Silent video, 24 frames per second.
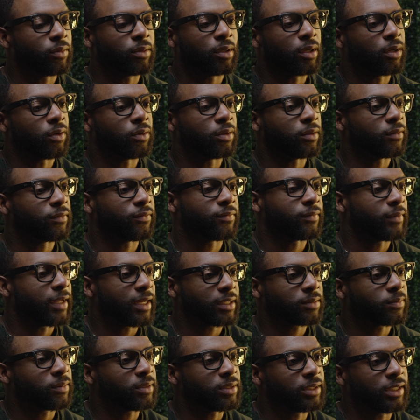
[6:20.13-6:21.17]
boatload
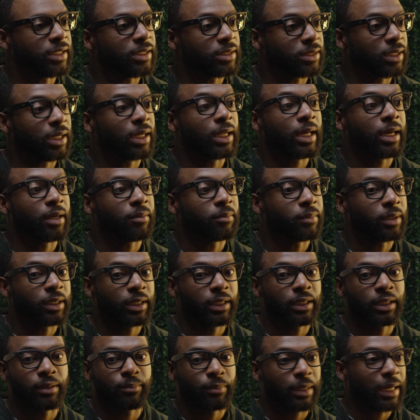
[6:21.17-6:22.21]
of expertise and a lot
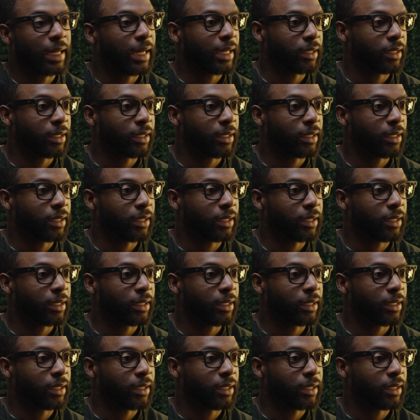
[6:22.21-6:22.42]
of money